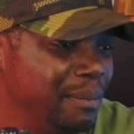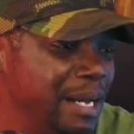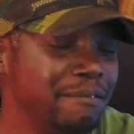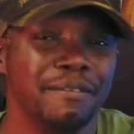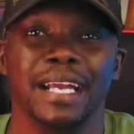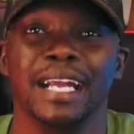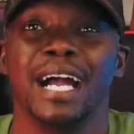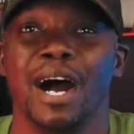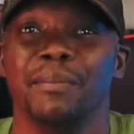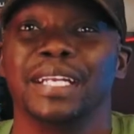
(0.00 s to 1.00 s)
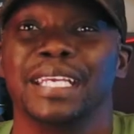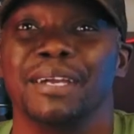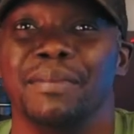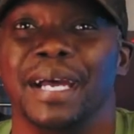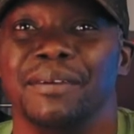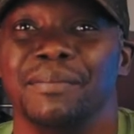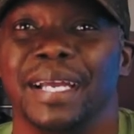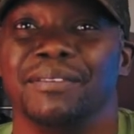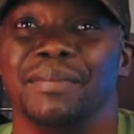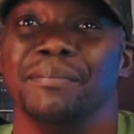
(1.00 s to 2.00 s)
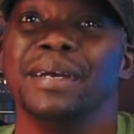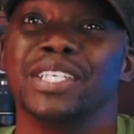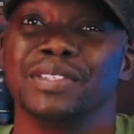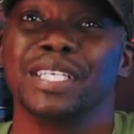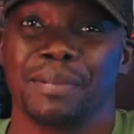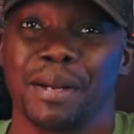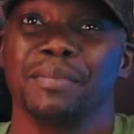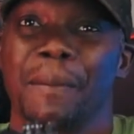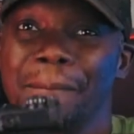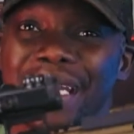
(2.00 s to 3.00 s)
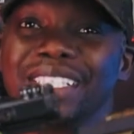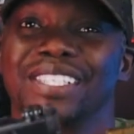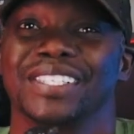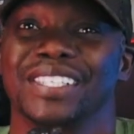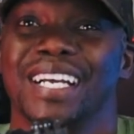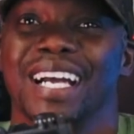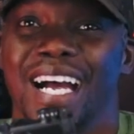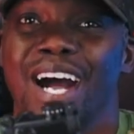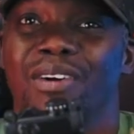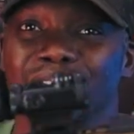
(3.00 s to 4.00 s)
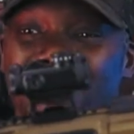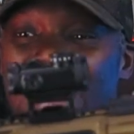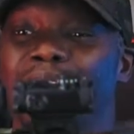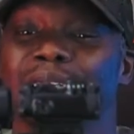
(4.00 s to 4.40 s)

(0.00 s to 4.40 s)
Matter of fact, I'm going to get my measuring tape, and I'm going to measure how